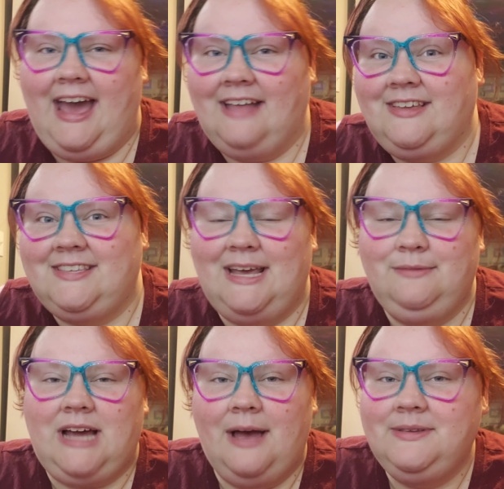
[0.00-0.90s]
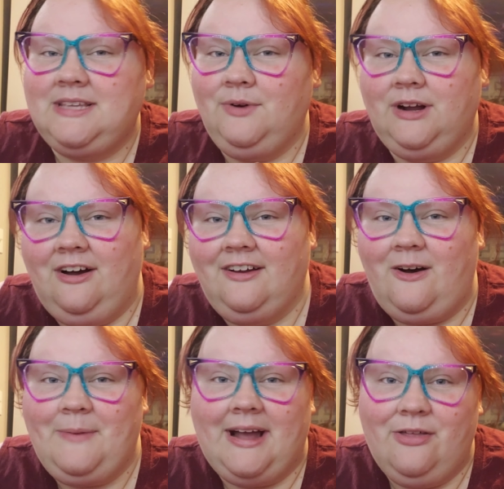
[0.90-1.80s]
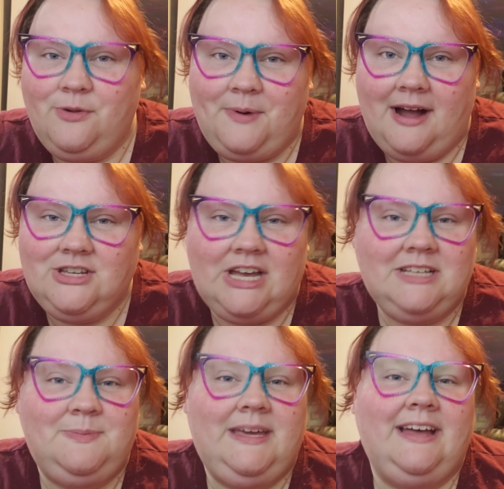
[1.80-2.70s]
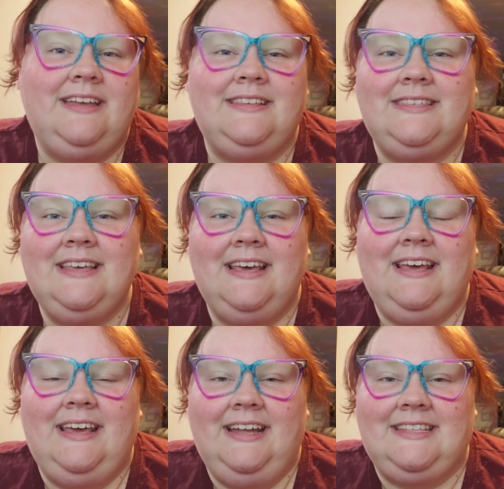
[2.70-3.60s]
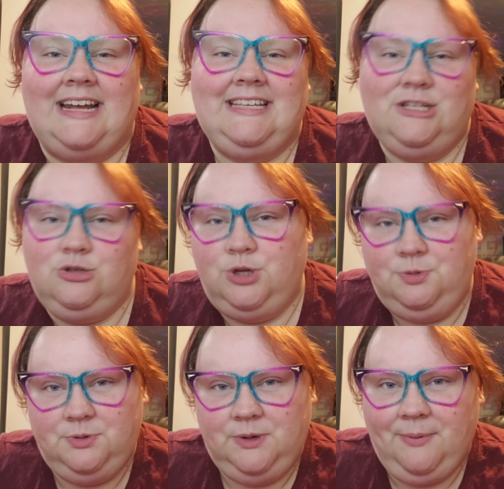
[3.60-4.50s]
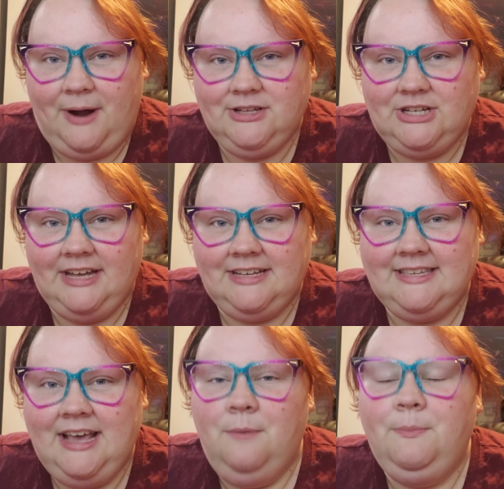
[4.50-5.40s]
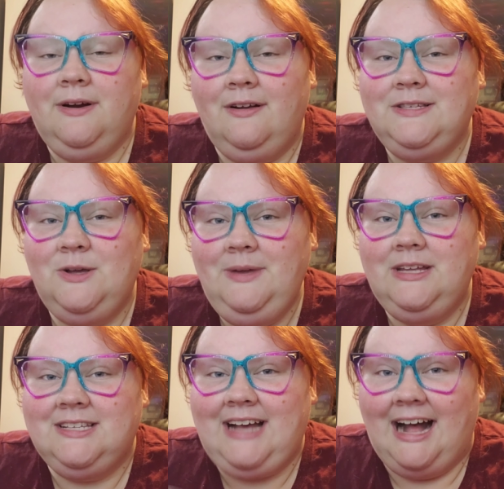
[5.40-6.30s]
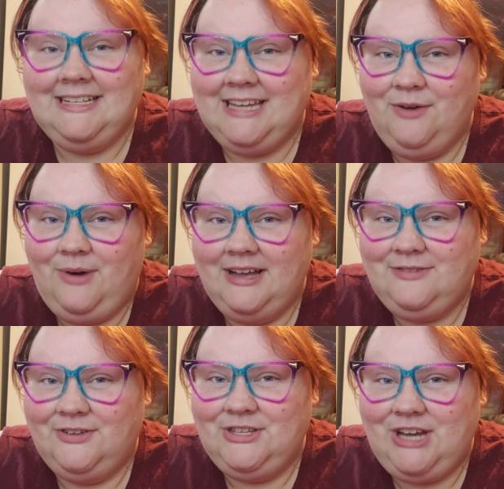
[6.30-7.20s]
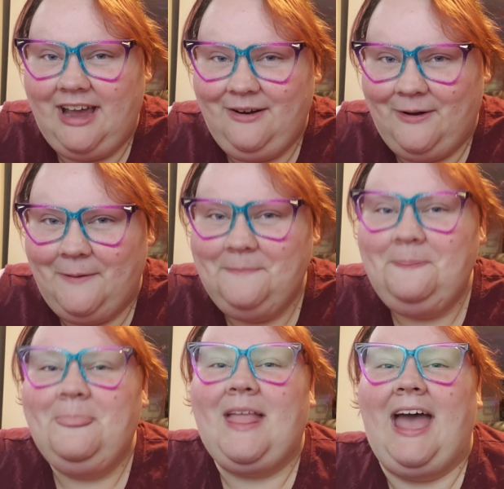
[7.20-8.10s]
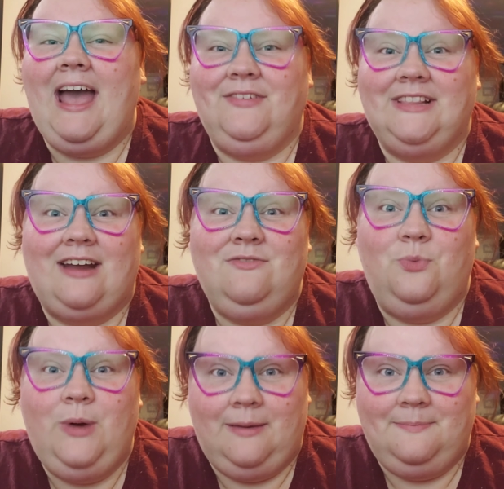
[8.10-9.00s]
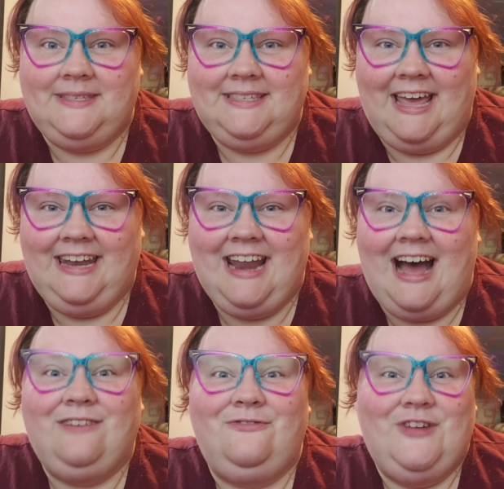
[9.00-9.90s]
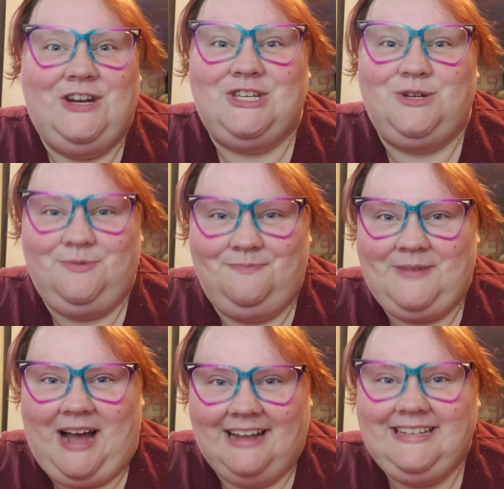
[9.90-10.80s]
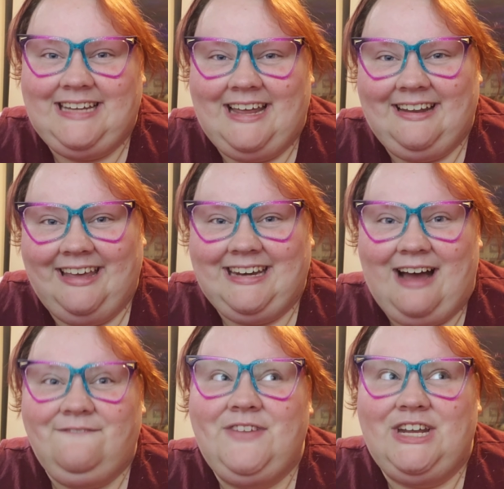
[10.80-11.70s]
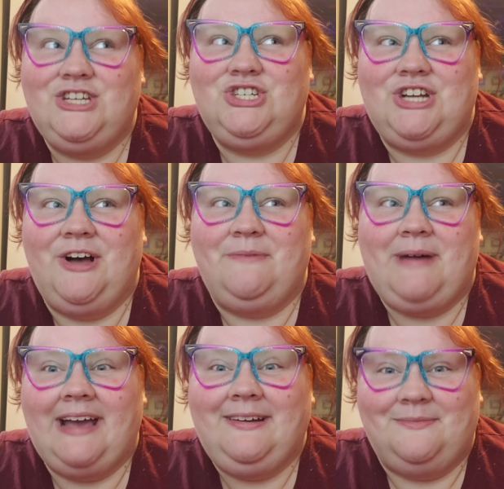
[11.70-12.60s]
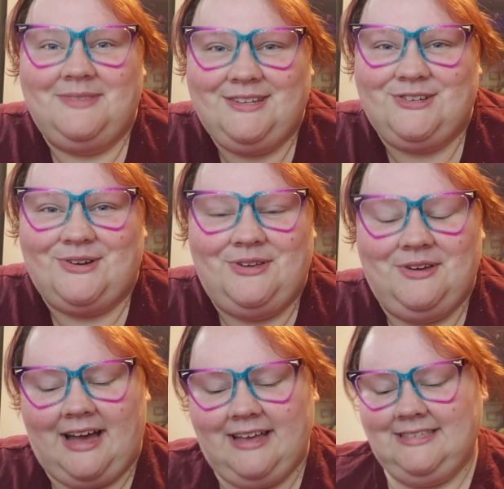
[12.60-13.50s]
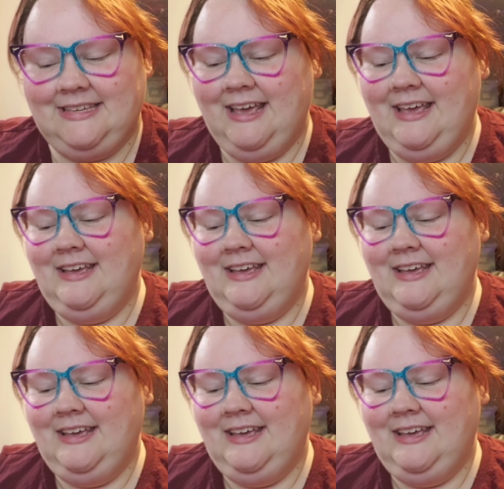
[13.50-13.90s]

at the same time as I work on all my other projects, because it's nice to switch between projects, but it also means content-wise for the channel, I have a lot of whips and not finished content, like not finished items to show you guys.